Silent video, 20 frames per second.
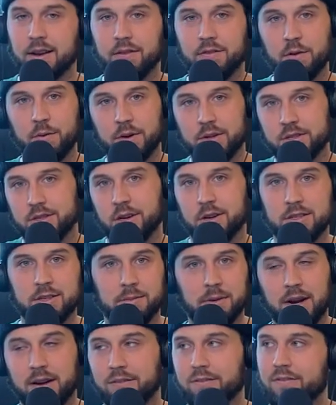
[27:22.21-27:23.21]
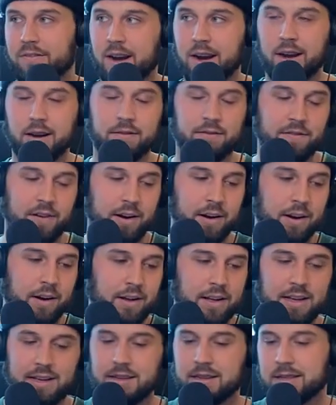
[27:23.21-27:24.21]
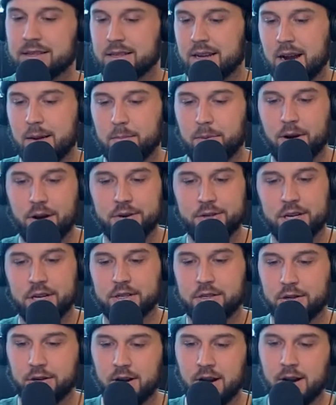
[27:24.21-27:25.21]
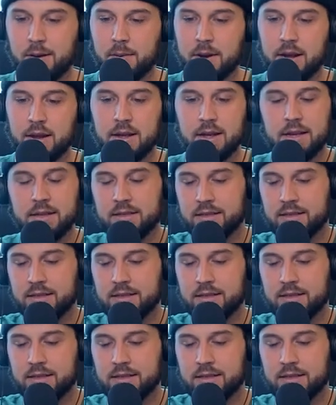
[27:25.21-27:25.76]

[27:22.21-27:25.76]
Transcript: If you want to start some kind of fun side project or hobby,